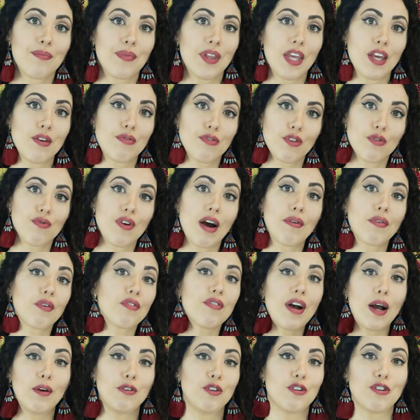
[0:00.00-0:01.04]
if you've ever
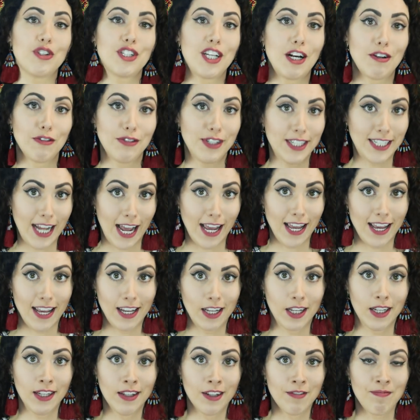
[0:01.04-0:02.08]
found yourself
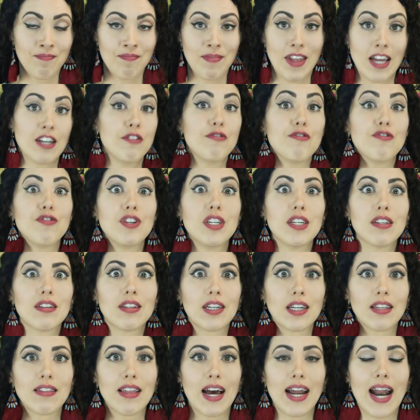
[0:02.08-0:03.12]
saying and
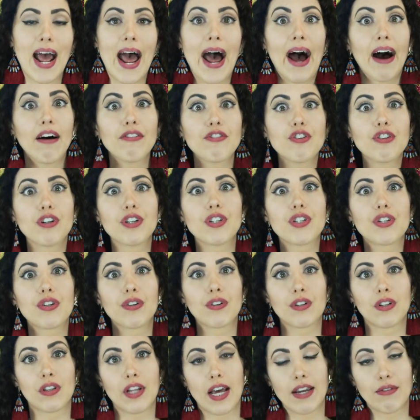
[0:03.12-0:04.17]
feeling that after a
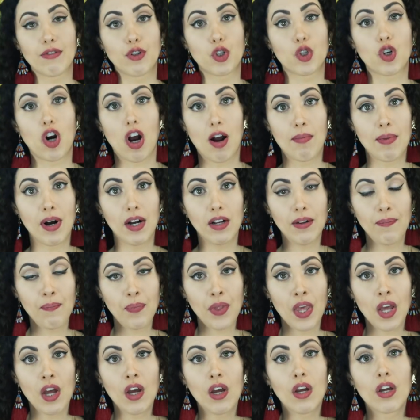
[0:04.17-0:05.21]
certain life trauma,
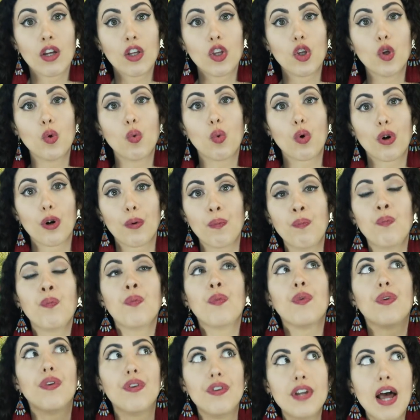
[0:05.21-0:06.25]
you were
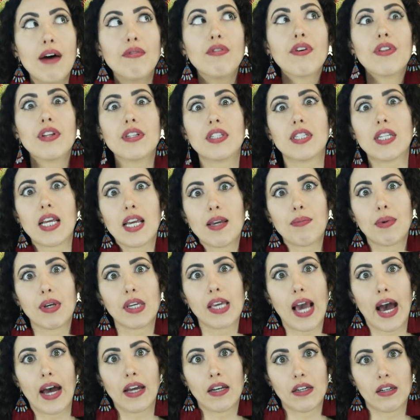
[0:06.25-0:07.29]
never the same
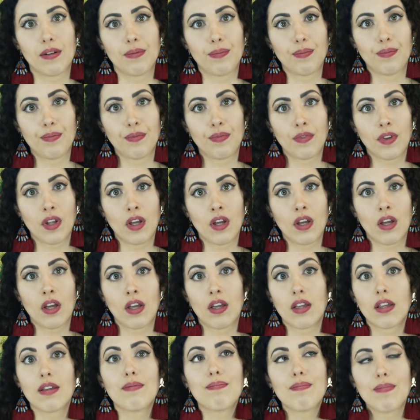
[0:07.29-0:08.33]
again
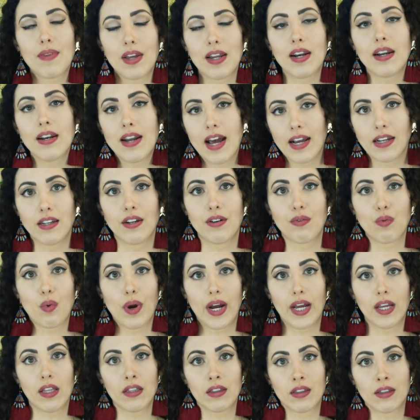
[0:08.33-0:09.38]
in a negative
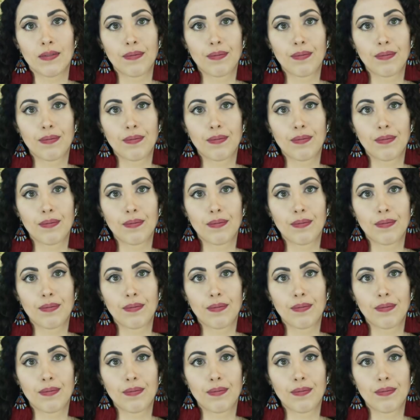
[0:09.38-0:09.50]
way.